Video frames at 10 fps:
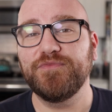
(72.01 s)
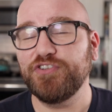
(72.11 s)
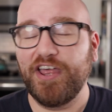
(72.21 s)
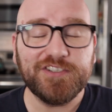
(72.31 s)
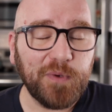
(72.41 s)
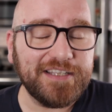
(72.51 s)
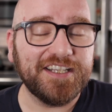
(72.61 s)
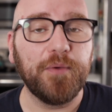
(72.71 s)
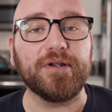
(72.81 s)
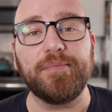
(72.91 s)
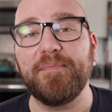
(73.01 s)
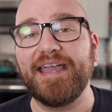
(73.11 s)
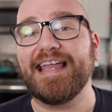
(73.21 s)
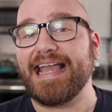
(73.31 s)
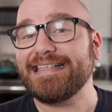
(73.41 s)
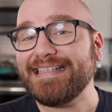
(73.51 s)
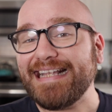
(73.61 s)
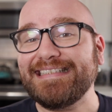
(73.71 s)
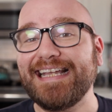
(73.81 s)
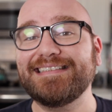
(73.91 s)
So that's why today we're gonna be making a
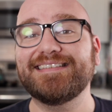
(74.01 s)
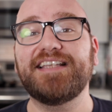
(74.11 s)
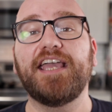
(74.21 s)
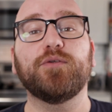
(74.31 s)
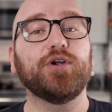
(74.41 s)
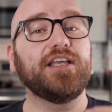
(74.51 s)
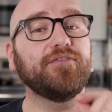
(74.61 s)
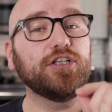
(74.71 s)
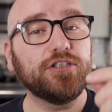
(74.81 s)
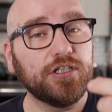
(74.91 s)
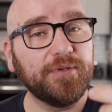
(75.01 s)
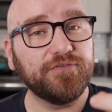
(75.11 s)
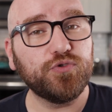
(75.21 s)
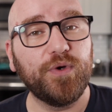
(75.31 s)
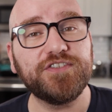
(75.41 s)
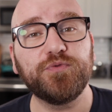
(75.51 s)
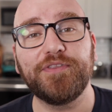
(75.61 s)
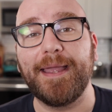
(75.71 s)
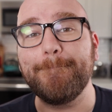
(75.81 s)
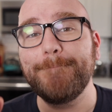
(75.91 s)
seitan steak, and we're gonna give it a little bit of a twist
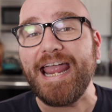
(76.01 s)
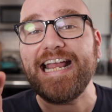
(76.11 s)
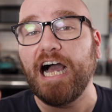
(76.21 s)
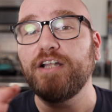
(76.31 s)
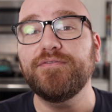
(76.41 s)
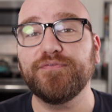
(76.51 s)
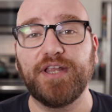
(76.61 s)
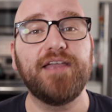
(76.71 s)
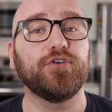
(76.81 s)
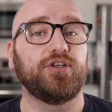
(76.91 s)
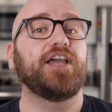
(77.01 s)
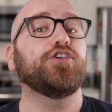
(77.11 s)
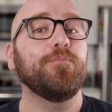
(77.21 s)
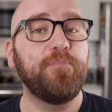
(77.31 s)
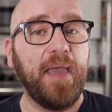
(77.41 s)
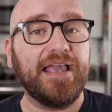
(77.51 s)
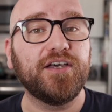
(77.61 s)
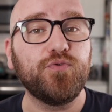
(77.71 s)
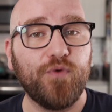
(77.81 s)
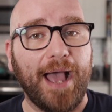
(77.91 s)
with a bake-un flavor, like your
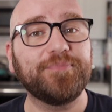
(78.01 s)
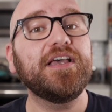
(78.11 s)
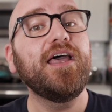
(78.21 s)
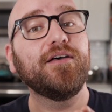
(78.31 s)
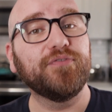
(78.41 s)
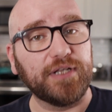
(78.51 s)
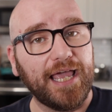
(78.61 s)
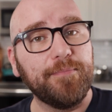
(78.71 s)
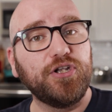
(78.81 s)
bacon wrapped filet